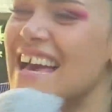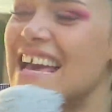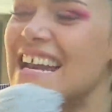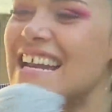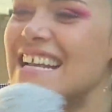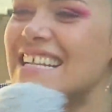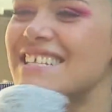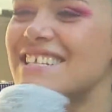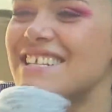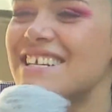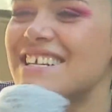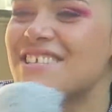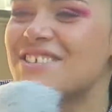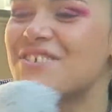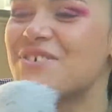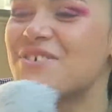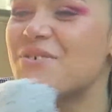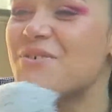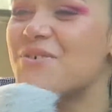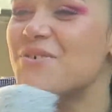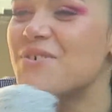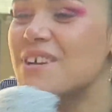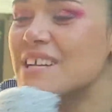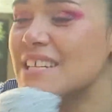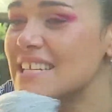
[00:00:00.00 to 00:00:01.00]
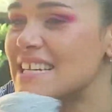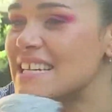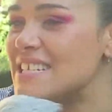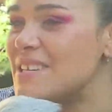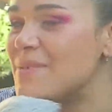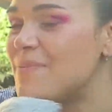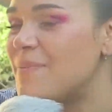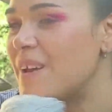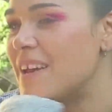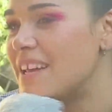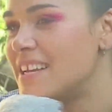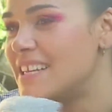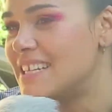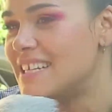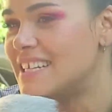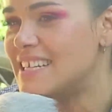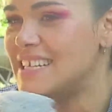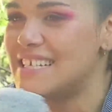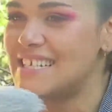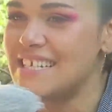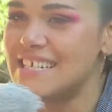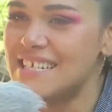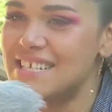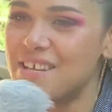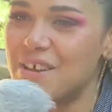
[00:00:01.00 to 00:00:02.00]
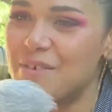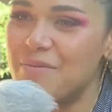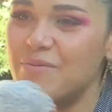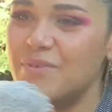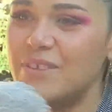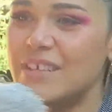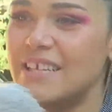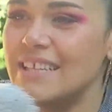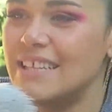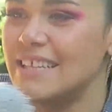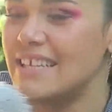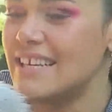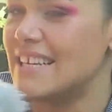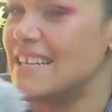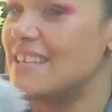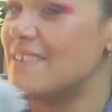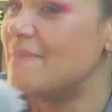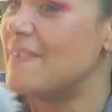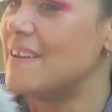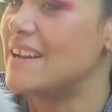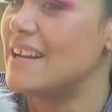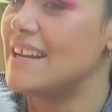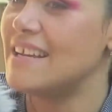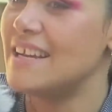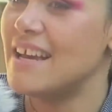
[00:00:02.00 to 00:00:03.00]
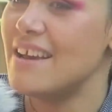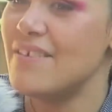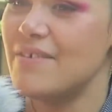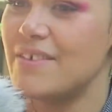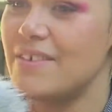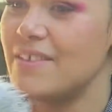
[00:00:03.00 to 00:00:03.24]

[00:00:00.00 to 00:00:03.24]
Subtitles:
Yeah. And it's cool. It's independent. It's completely independent.